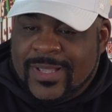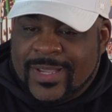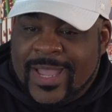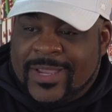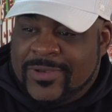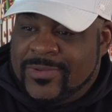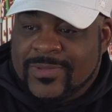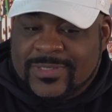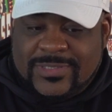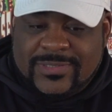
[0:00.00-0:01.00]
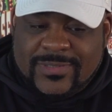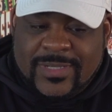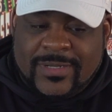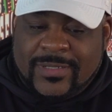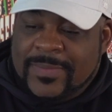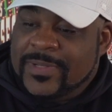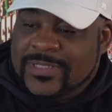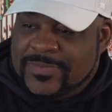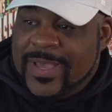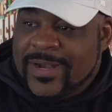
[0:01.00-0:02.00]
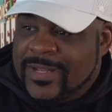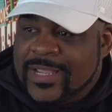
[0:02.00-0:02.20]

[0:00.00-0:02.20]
I could do this in a limitless manner.